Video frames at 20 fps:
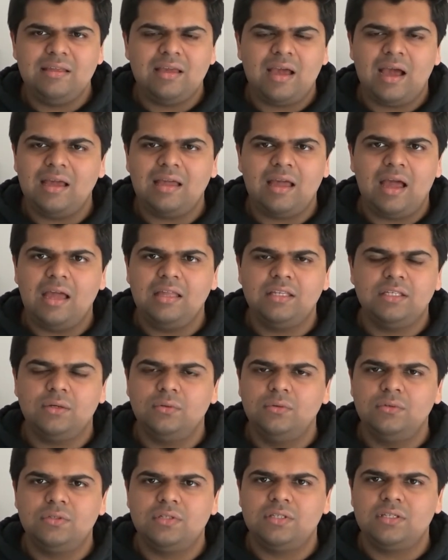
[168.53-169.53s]
I
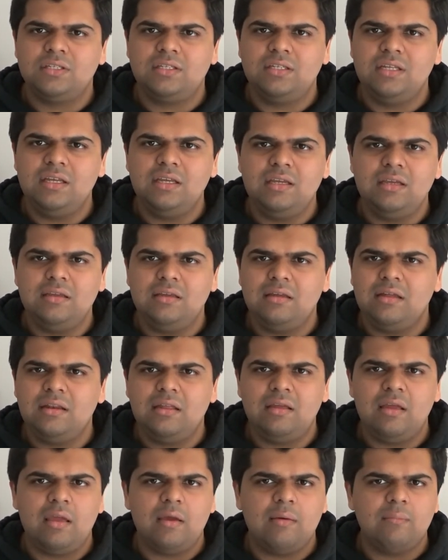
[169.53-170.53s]
don't see
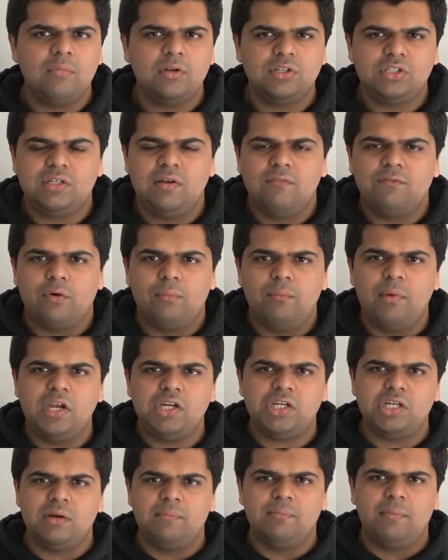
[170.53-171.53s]
any much
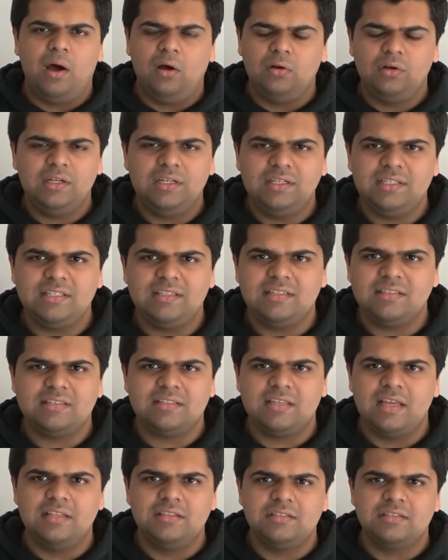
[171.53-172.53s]
information about it, in the
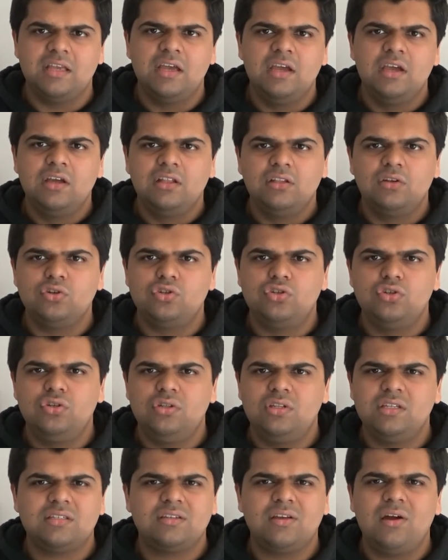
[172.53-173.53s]
sense
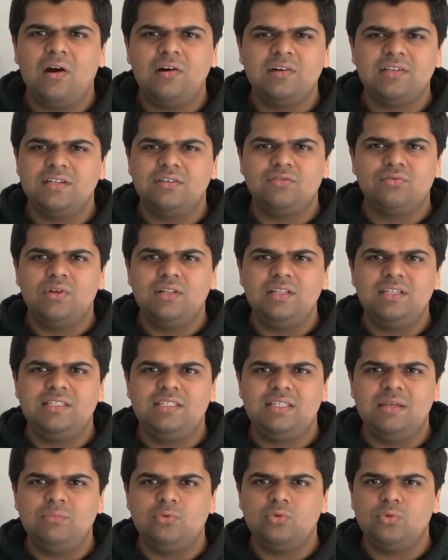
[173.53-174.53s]
this car didn't really
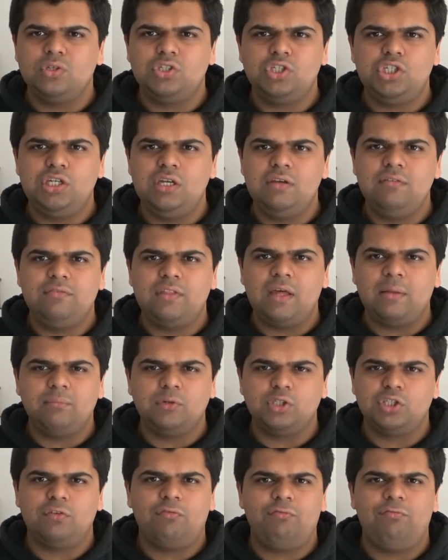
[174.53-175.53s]
seem to achieve that
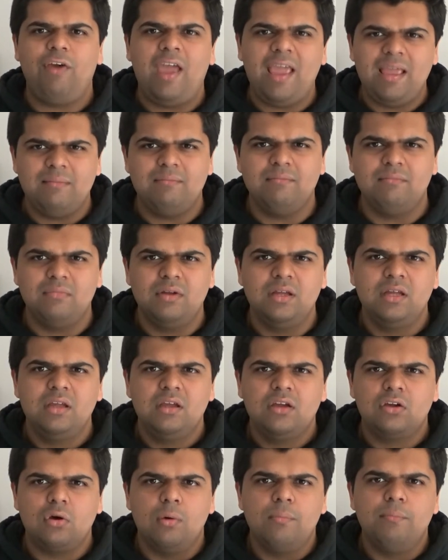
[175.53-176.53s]
much fame
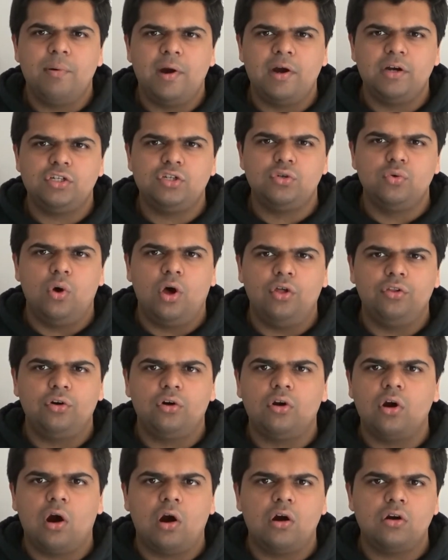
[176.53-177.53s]
compared to other
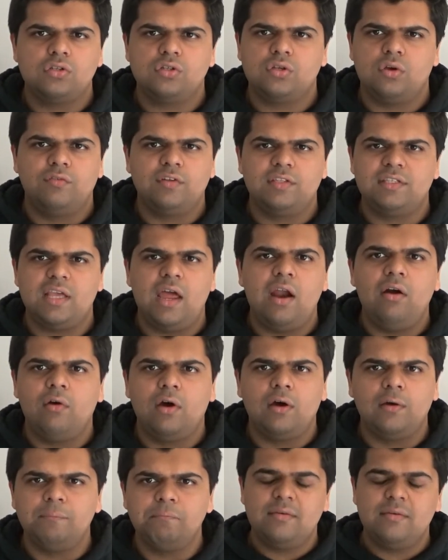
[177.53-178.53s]
cars of its
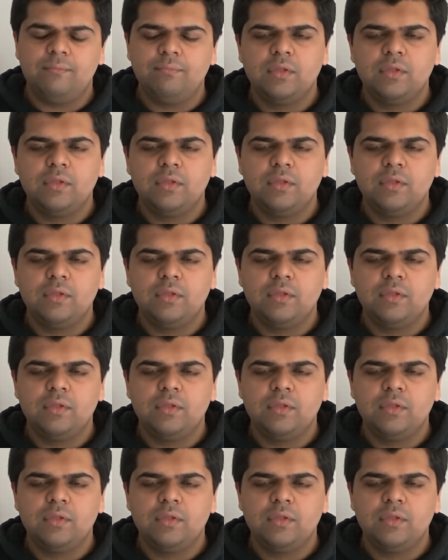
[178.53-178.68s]
era.